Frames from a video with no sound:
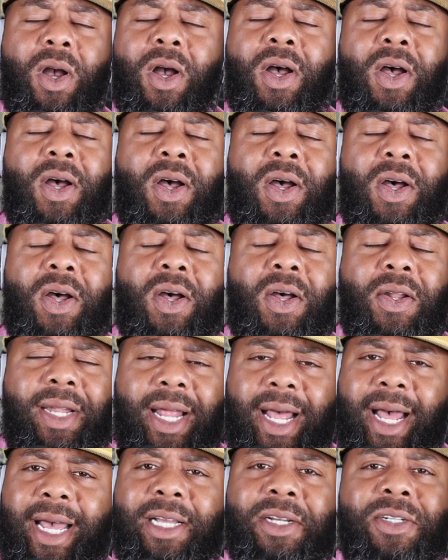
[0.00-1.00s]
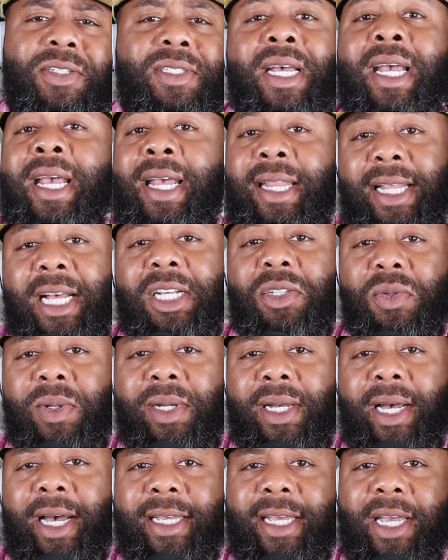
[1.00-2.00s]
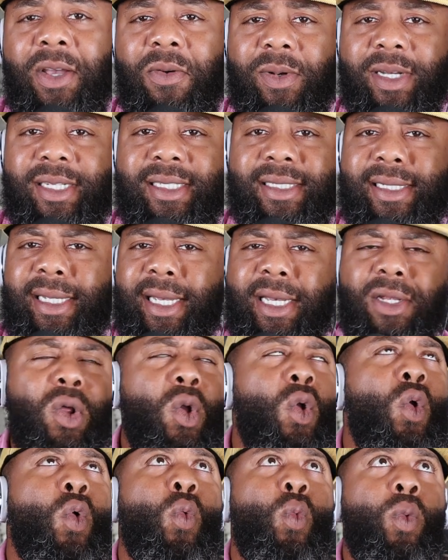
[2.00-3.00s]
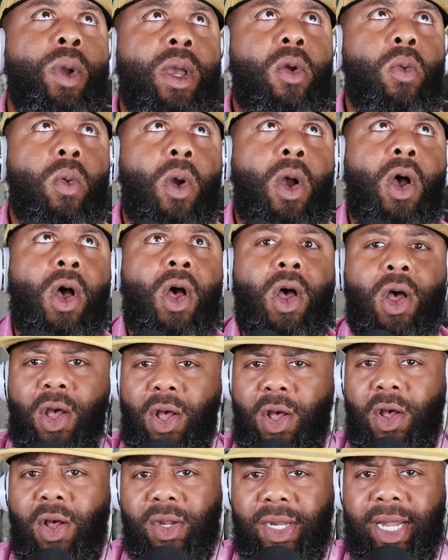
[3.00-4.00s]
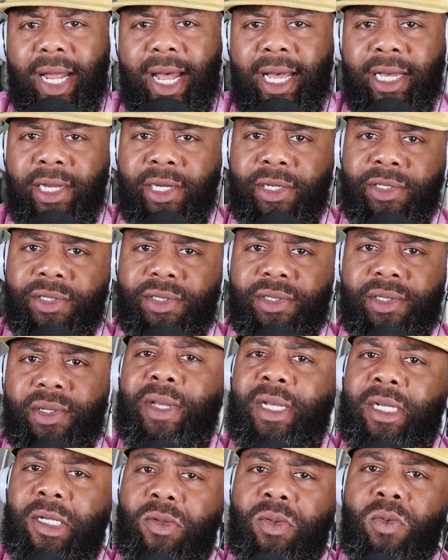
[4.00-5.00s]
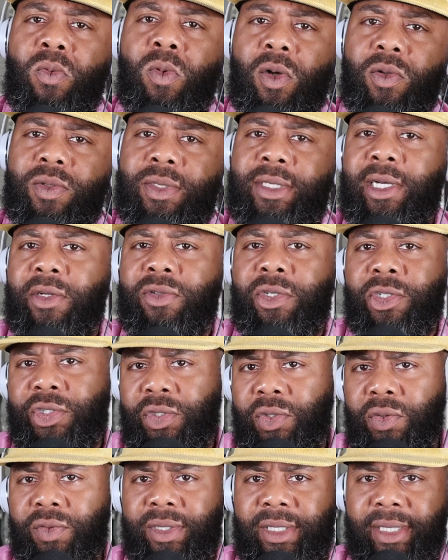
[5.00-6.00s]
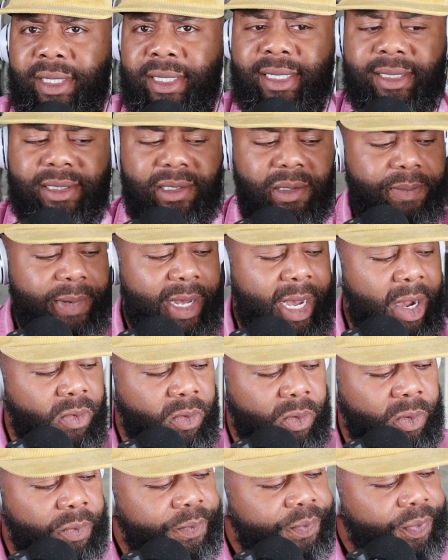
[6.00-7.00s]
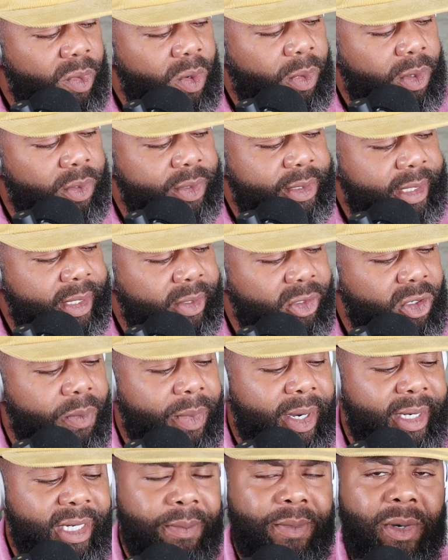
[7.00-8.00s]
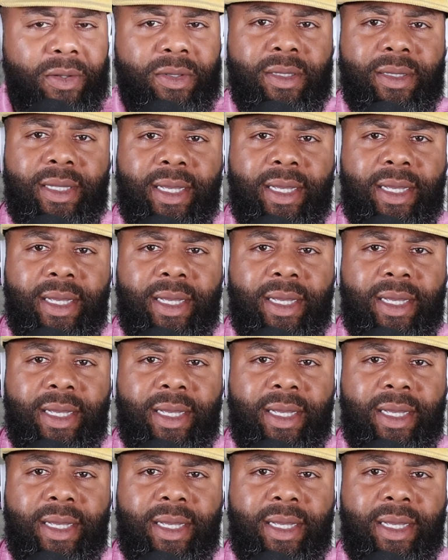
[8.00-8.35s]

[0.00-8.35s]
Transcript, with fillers: all liars." That's what Kanye West said. We're all liars because we won't tell the truth to get some power. We won't tell nobody about the